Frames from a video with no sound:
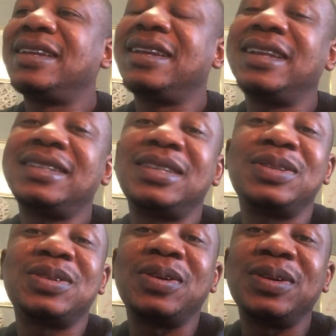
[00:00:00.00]
it's the
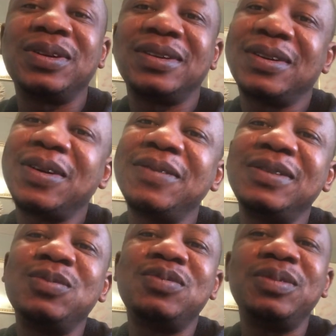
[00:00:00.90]
turn of
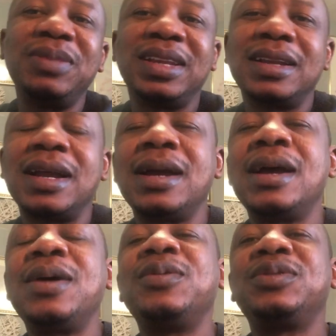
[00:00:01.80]
the women.
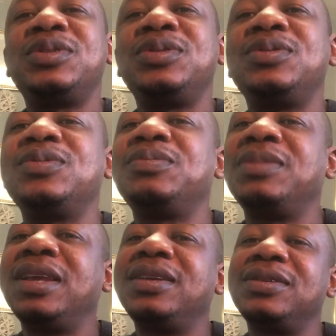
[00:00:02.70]
How do you
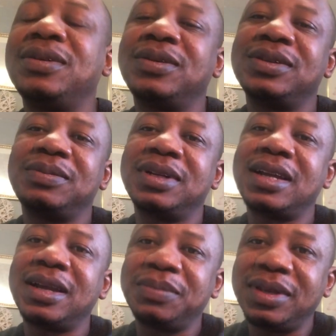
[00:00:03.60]
make your husband
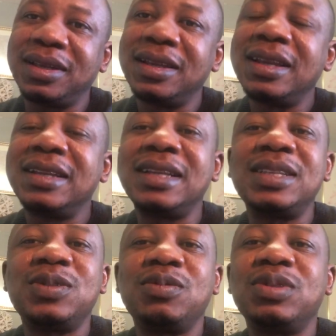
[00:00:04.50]
happy? That
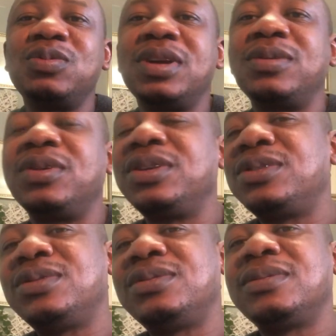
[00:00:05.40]
is what we are going
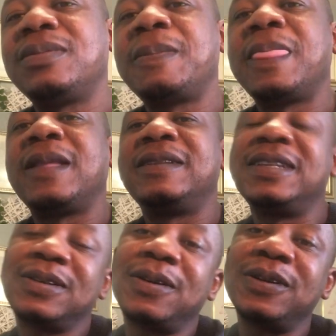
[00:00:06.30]
to
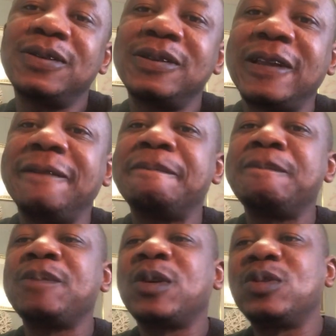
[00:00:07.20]
discuss today.
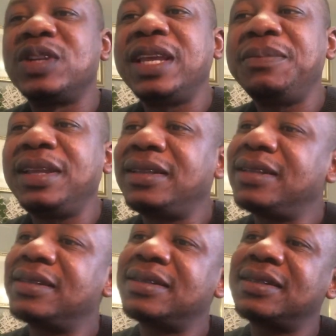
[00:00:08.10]
Today being the
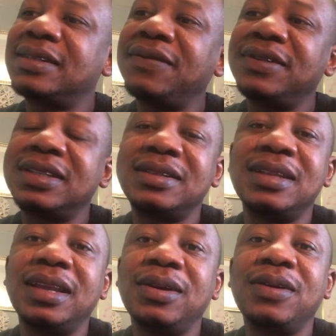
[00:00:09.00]
seventh
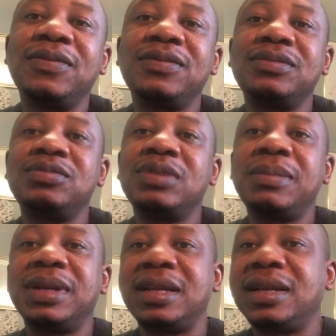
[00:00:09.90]
day of
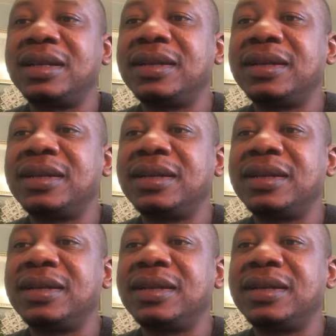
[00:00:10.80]
Ramadan,